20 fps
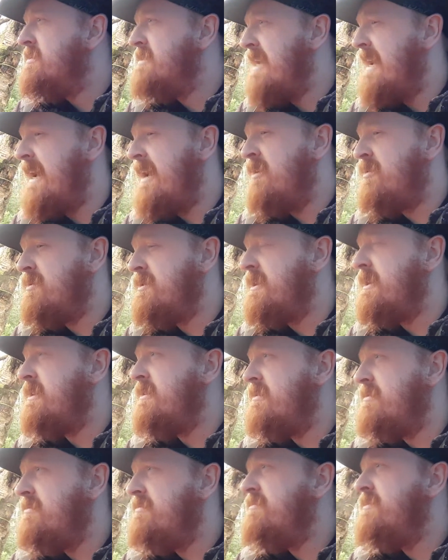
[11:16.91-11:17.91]
tale
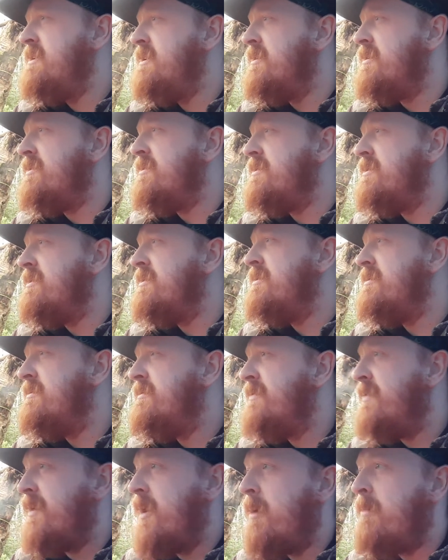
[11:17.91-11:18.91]
within, you know, the
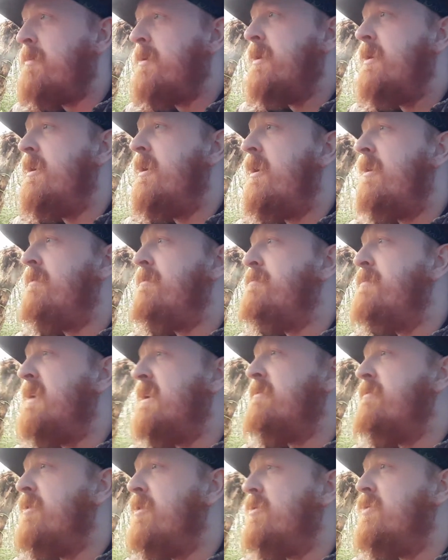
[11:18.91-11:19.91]
phenomena of
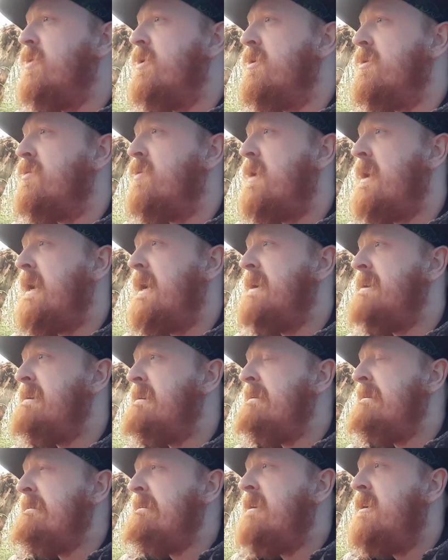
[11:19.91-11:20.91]
Bigfoot worldwide,
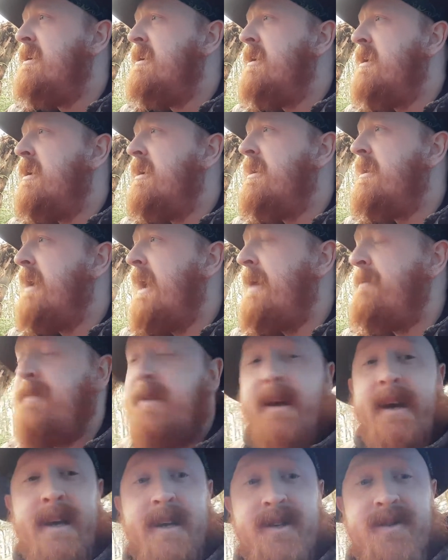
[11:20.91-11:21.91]
and it
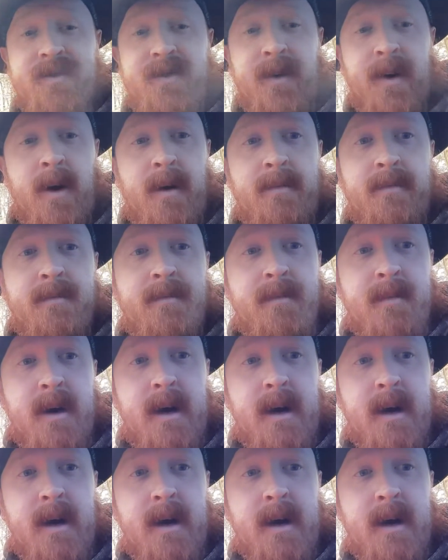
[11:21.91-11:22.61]
emanates from